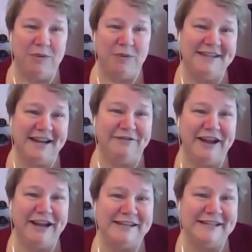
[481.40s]

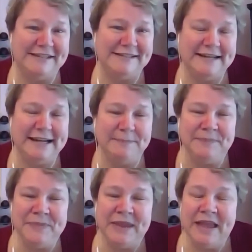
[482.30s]
identify intensity.
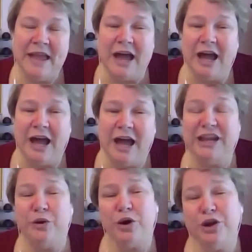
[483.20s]

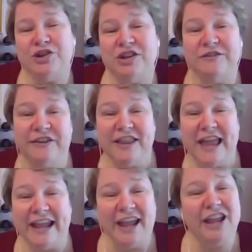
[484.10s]
You know, or you should feel
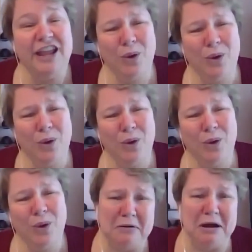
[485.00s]
like you're working
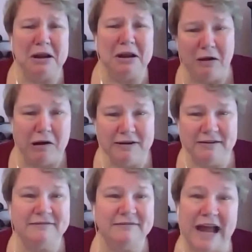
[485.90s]
moderately hard,
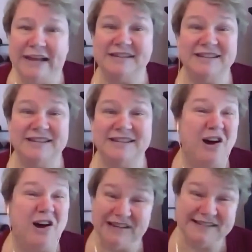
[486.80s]
not to the
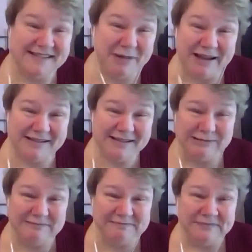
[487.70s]
hardest
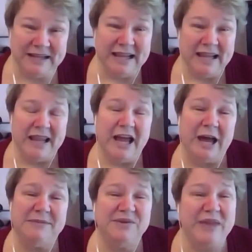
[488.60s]
possible.
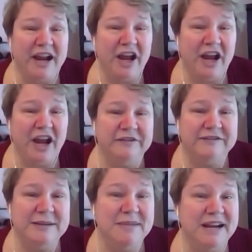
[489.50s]
So that
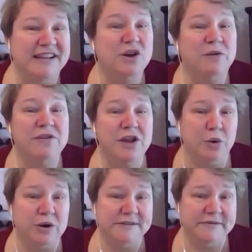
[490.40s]
150 minutes over the
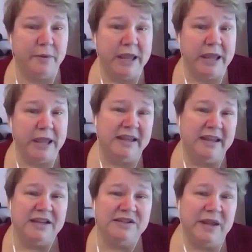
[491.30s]
course of a week.
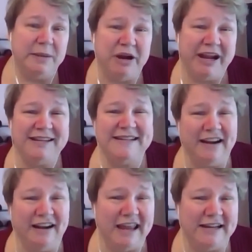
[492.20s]
So they break it down a
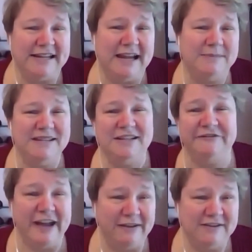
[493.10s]
lot of times into
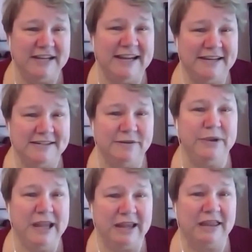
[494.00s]
5 days a
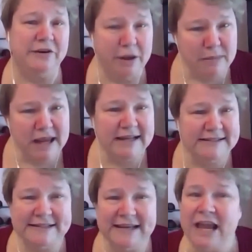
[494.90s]
week at 30
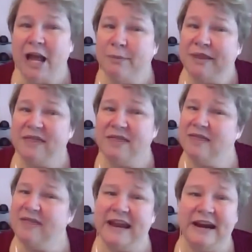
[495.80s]
minutes, but
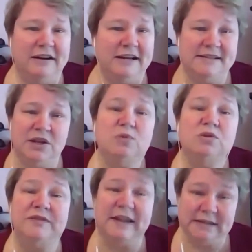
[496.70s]
there is
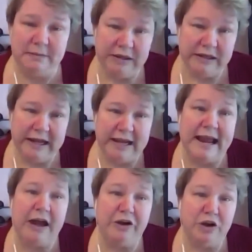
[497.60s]
huge flexibility in
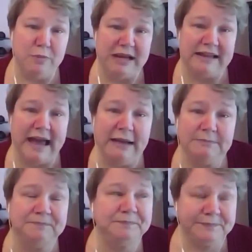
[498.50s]
how you meet that.
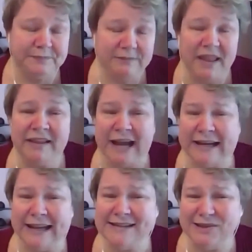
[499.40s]
The
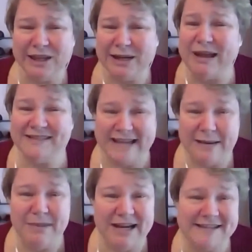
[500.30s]
guidelines look at about
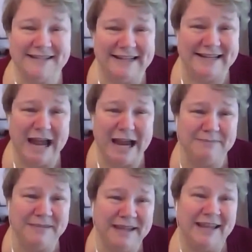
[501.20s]
10 minutes at a
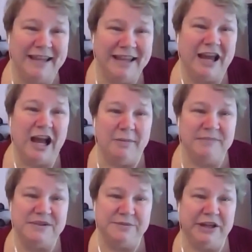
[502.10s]
time
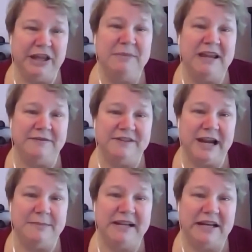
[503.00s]
to really be enough
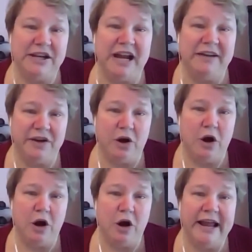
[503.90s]
time to get kind of your
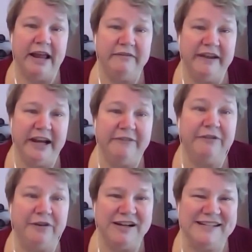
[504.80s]
heart rate elevated
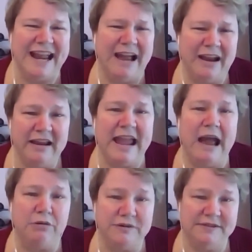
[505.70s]
for it to
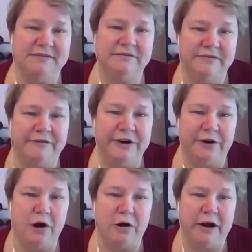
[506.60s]
count for your
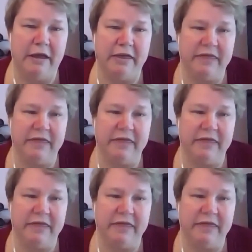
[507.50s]
heart health.